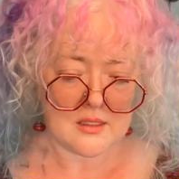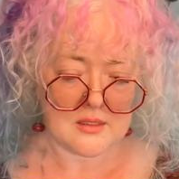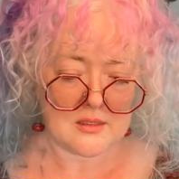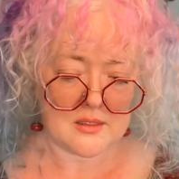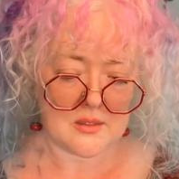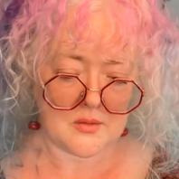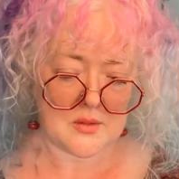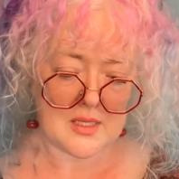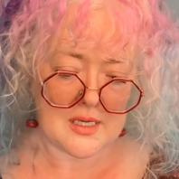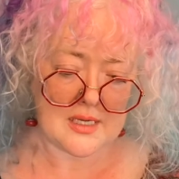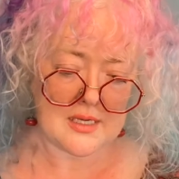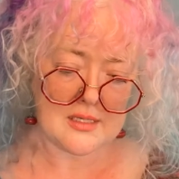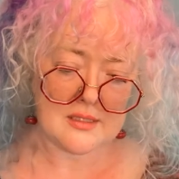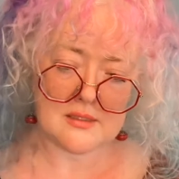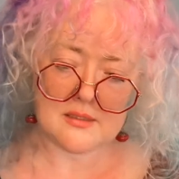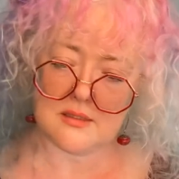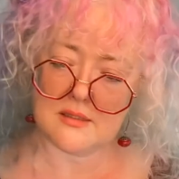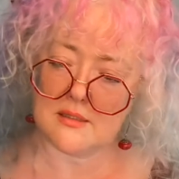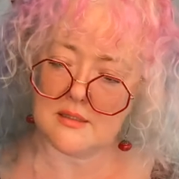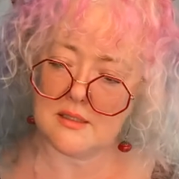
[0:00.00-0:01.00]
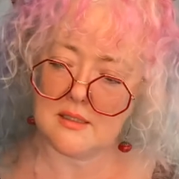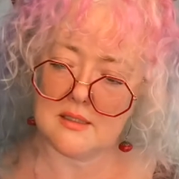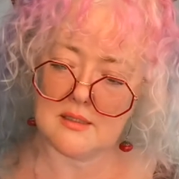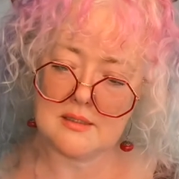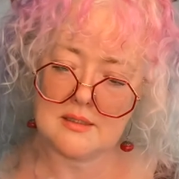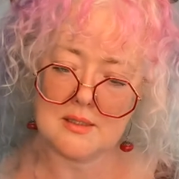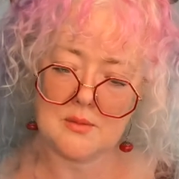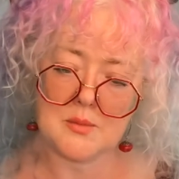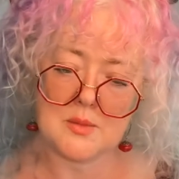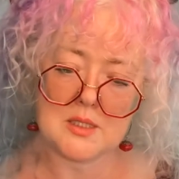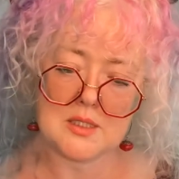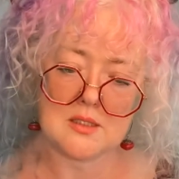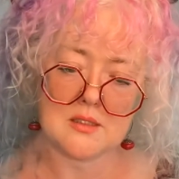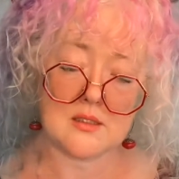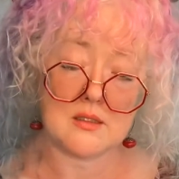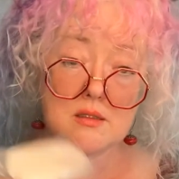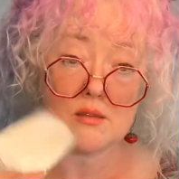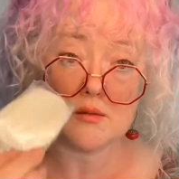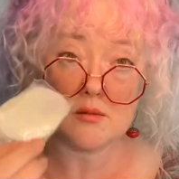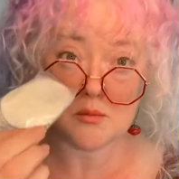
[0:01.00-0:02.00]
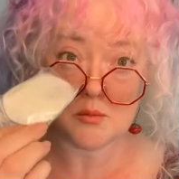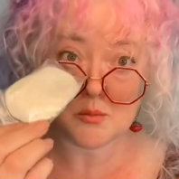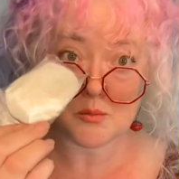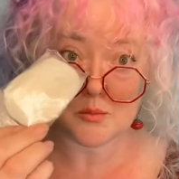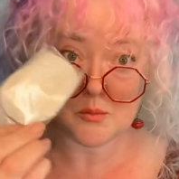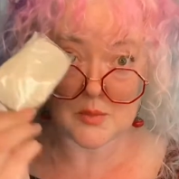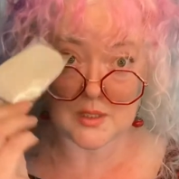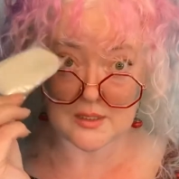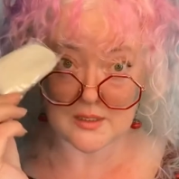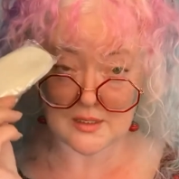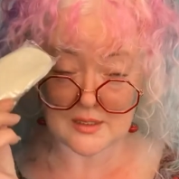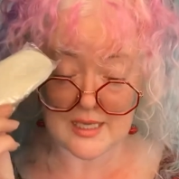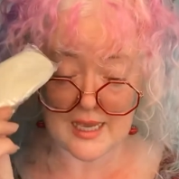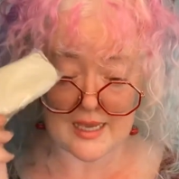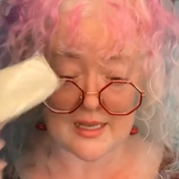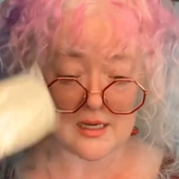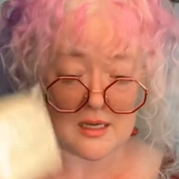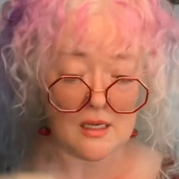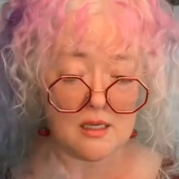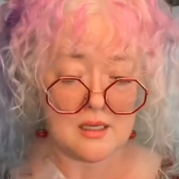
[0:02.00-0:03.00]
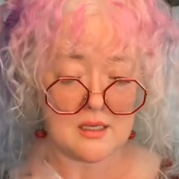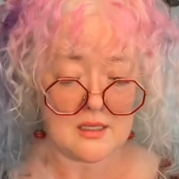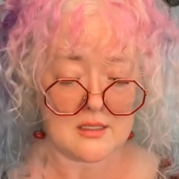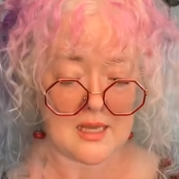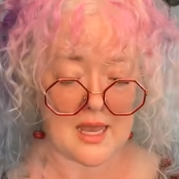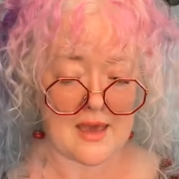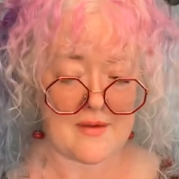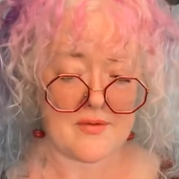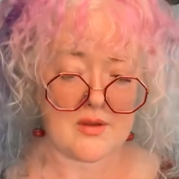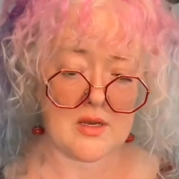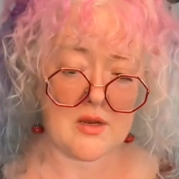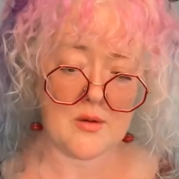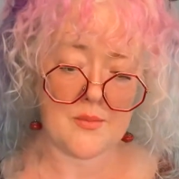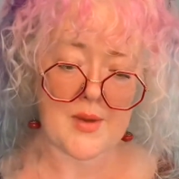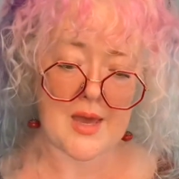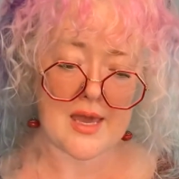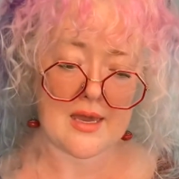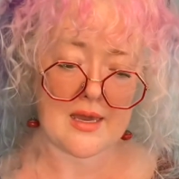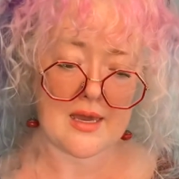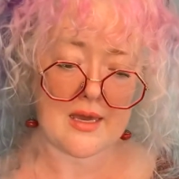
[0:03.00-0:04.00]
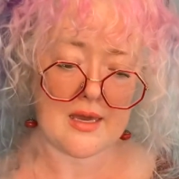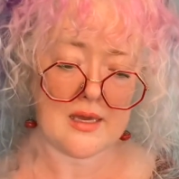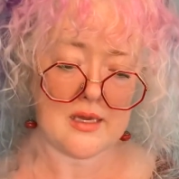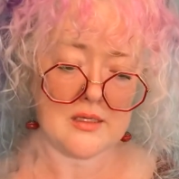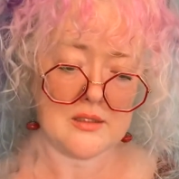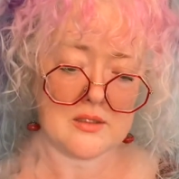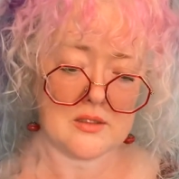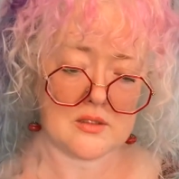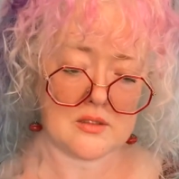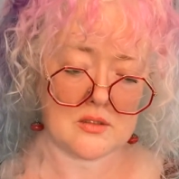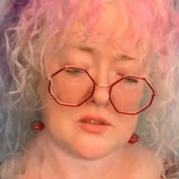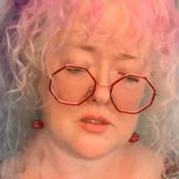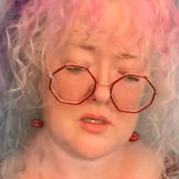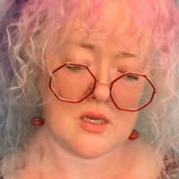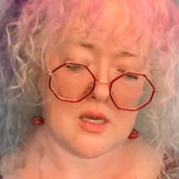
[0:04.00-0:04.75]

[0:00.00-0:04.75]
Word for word: So this, some little, this is handy to have in your bag, I guess.